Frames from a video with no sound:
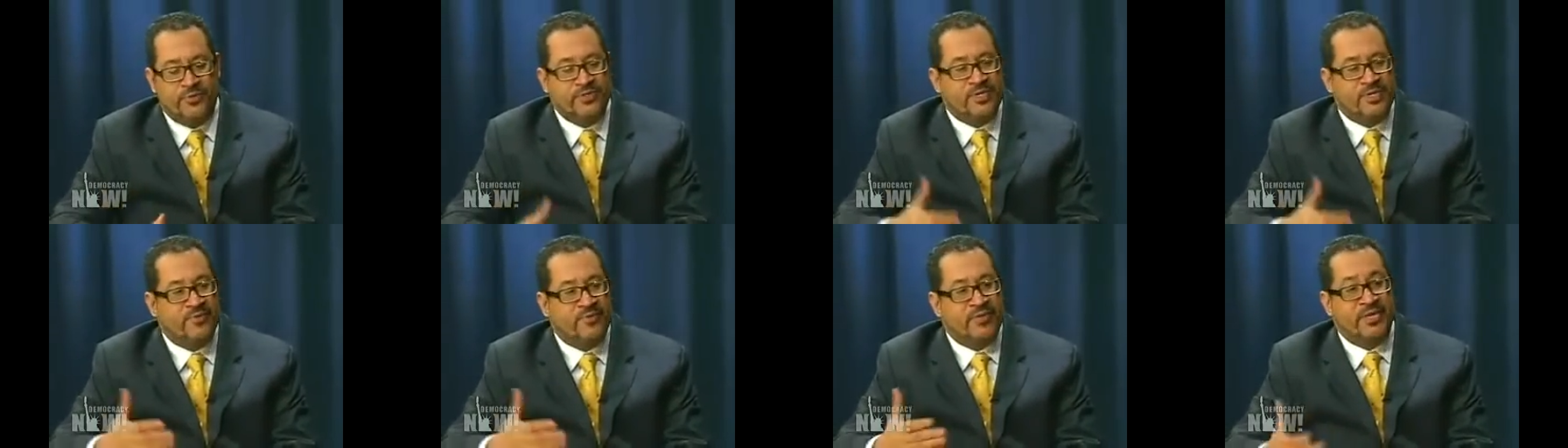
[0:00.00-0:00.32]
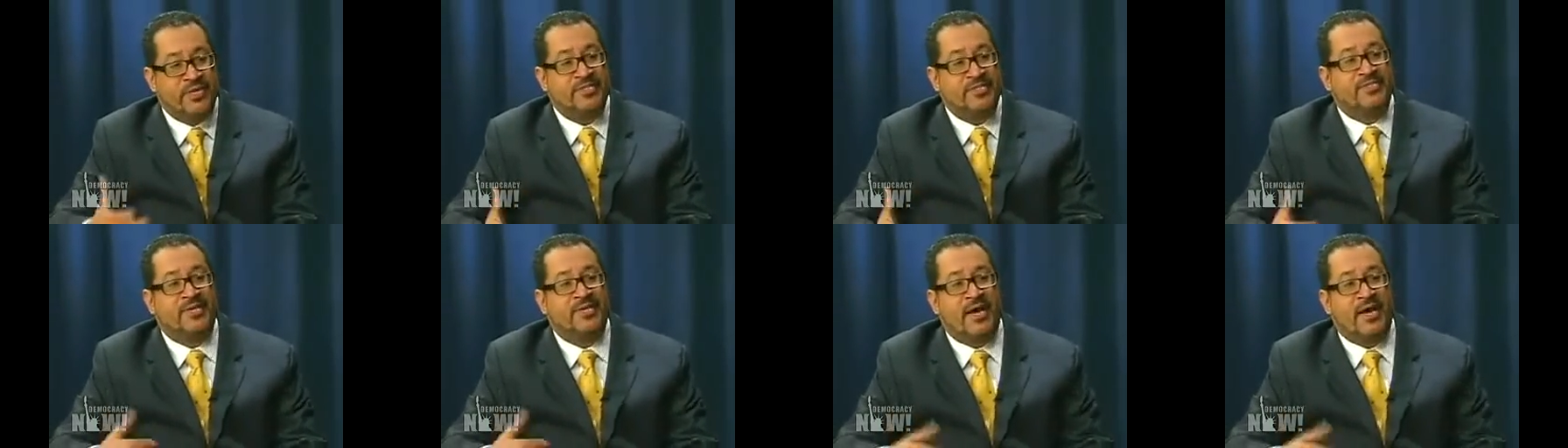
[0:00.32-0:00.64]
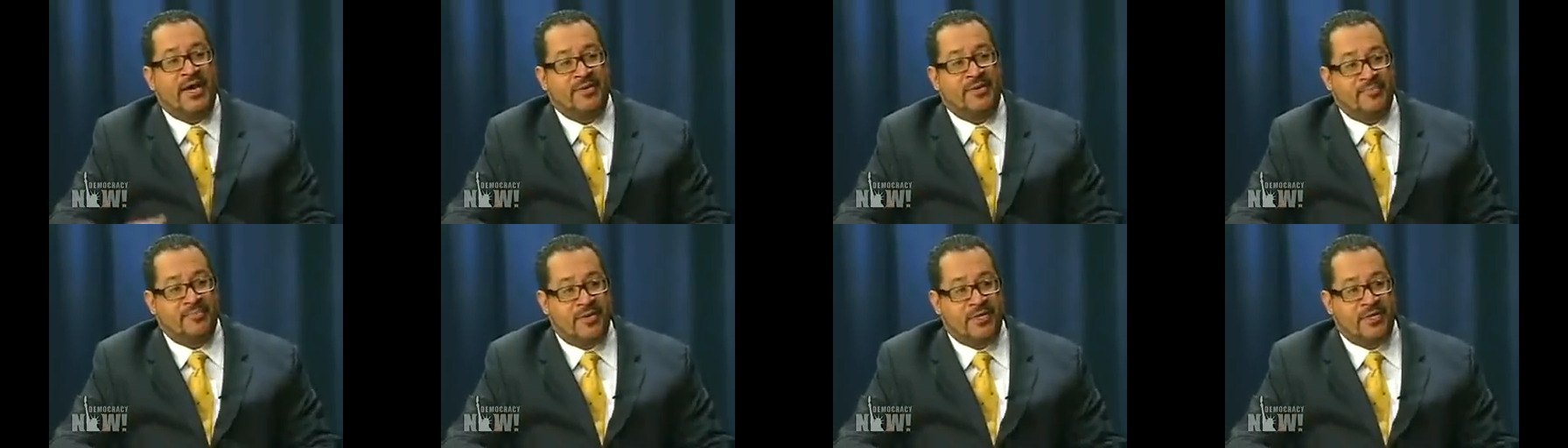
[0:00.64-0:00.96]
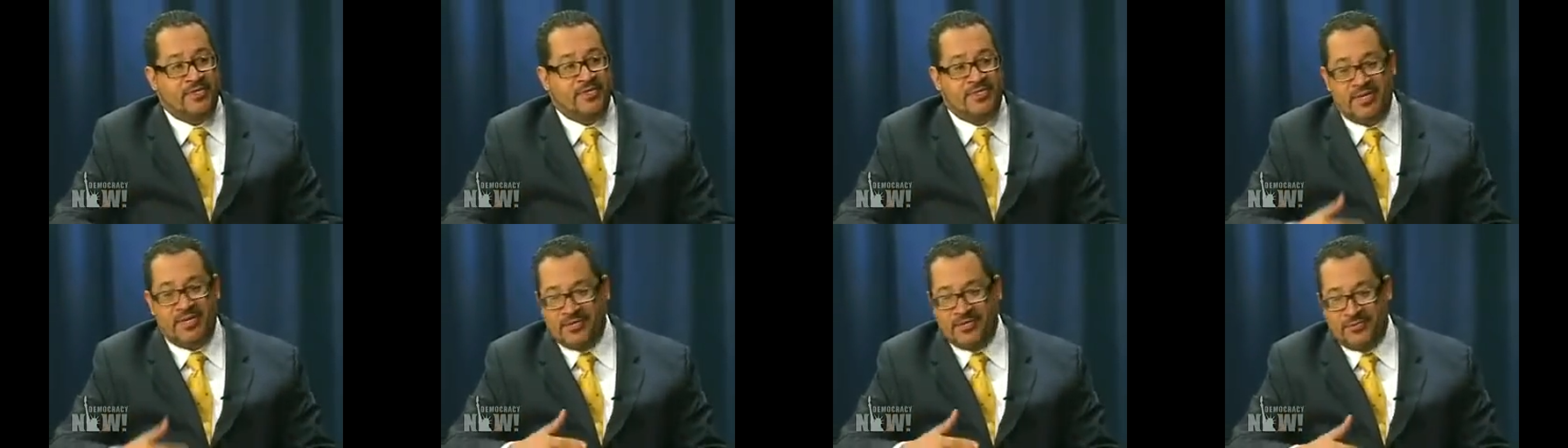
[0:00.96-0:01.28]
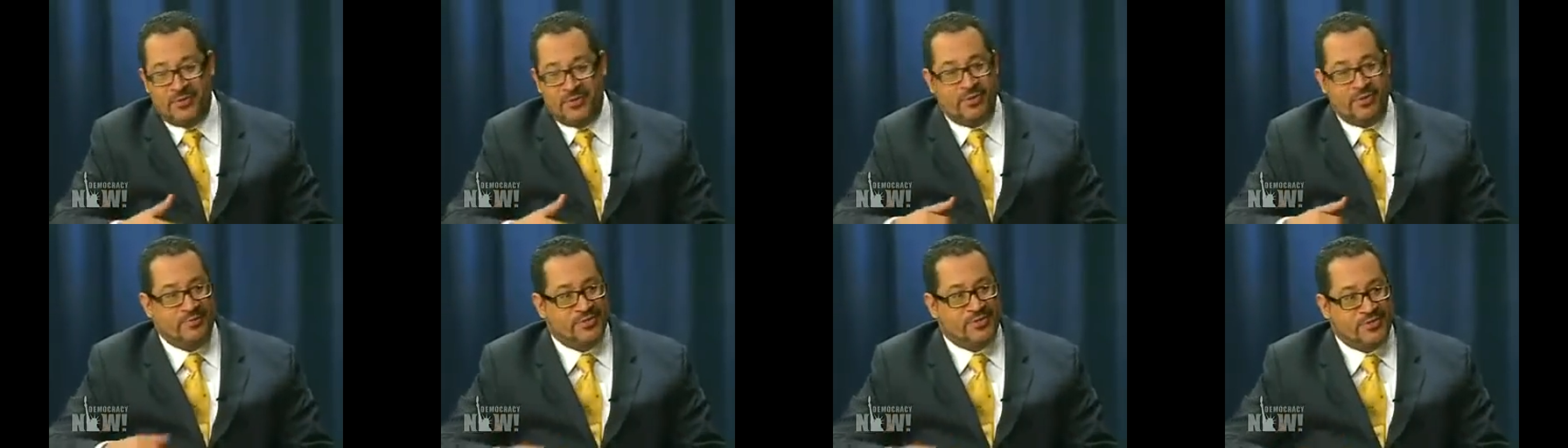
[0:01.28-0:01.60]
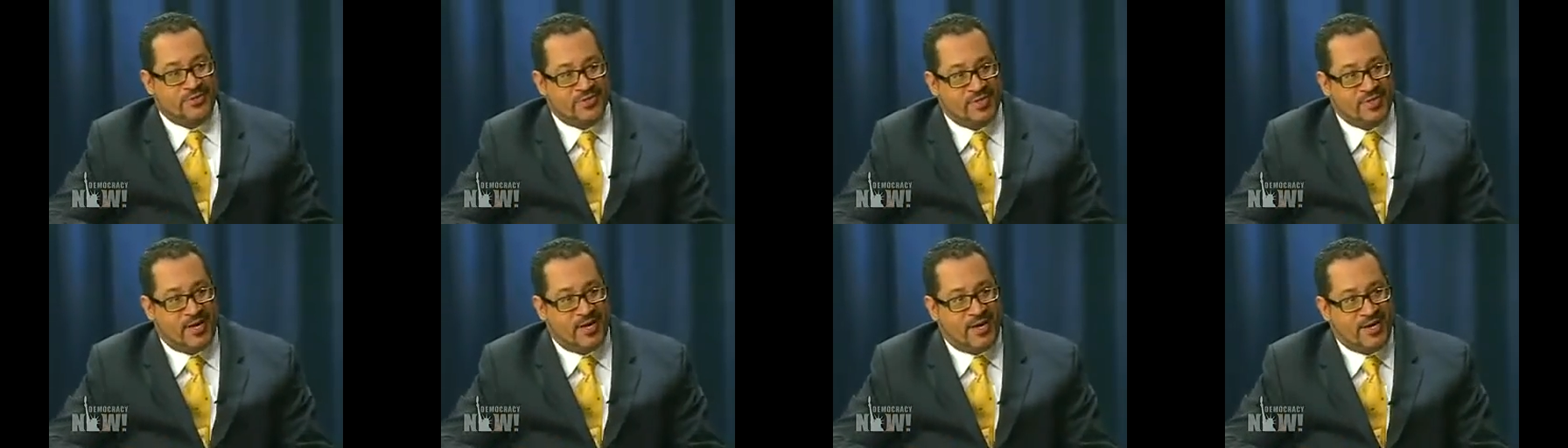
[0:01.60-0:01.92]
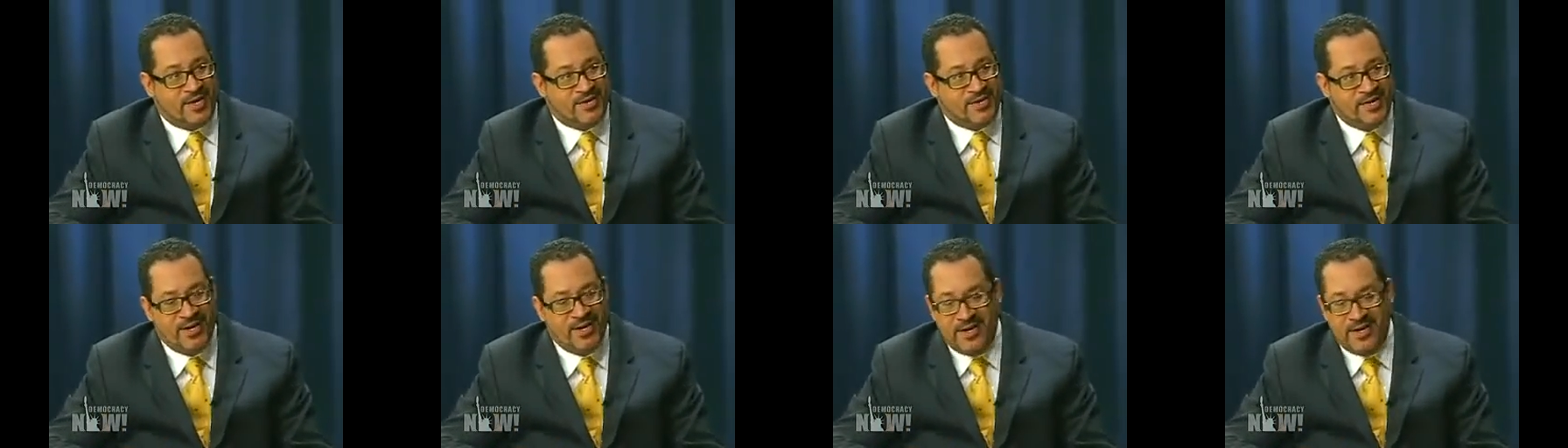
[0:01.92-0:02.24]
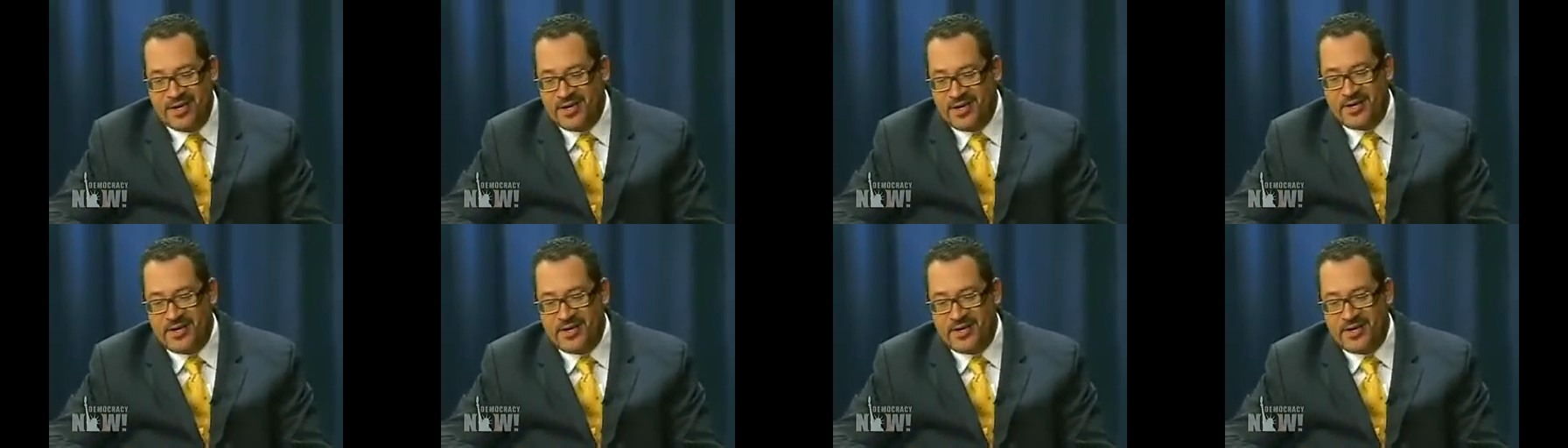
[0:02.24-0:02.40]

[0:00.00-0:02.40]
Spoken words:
was given his 9 minutes. That's what he was assigned